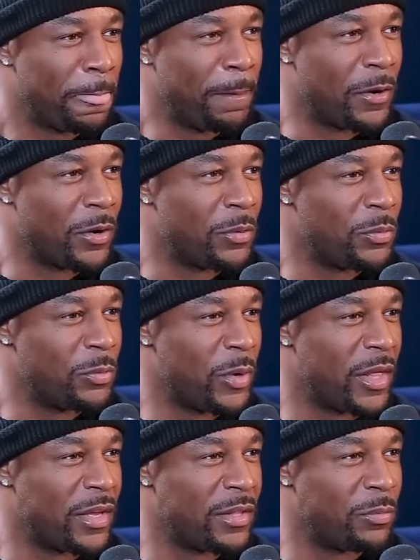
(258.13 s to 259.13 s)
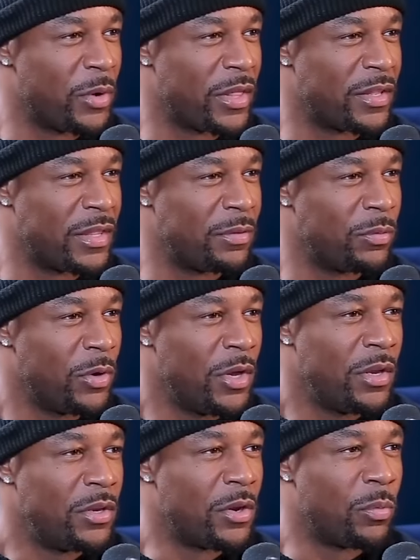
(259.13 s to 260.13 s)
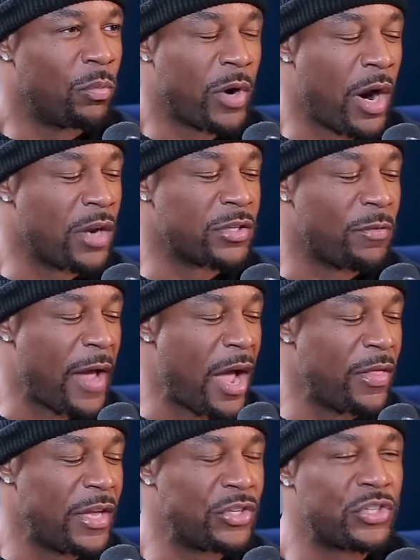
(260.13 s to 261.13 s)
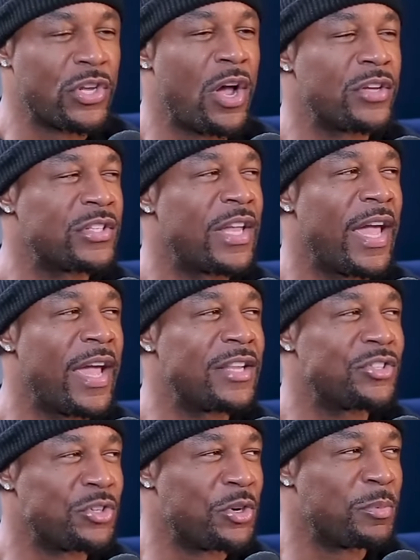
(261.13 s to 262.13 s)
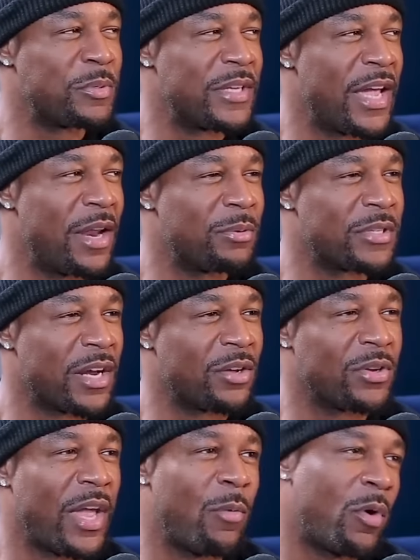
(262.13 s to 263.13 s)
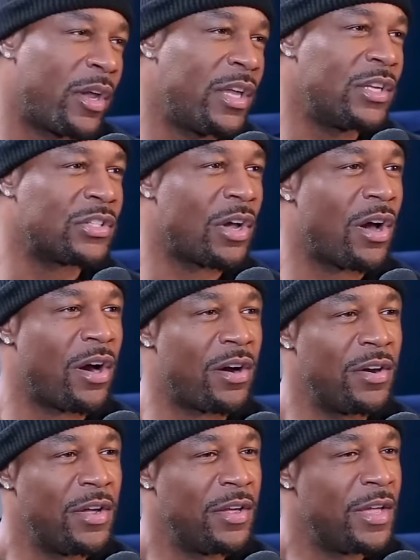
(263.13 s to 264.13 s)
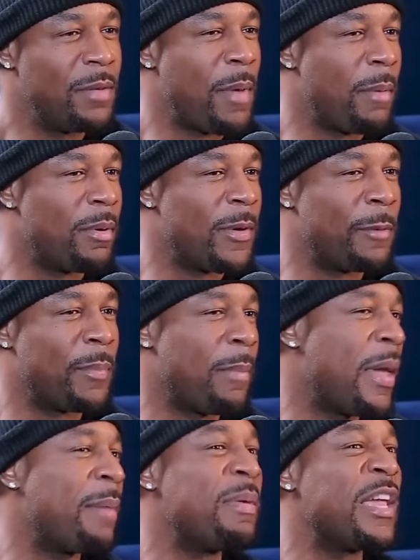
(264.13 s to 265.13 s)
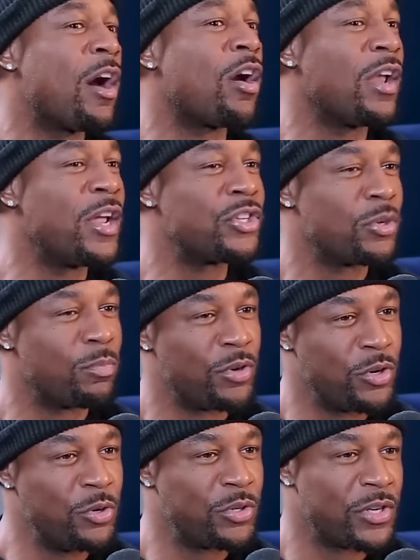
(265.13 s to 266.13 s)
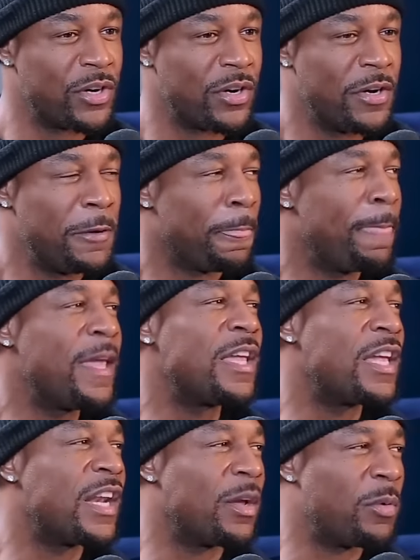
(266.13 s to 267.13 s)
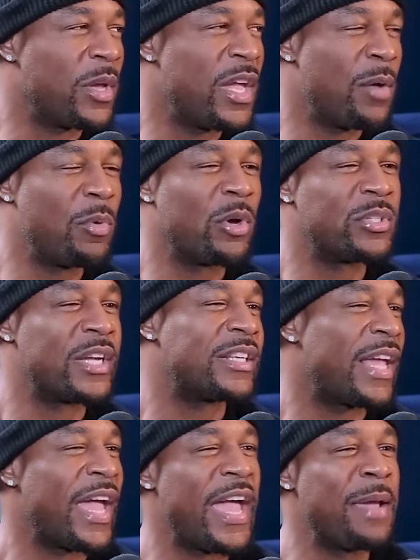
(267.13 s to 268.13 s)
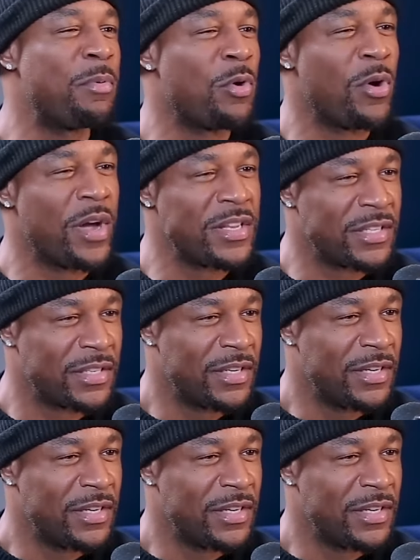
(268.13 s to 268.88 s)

you know whether whether regardless of how they saw Scantz, you know what I'm saying? It was like, okay, well, he's our, he may be, may be our lesser producer. He can get in with him. We're going to take the A boys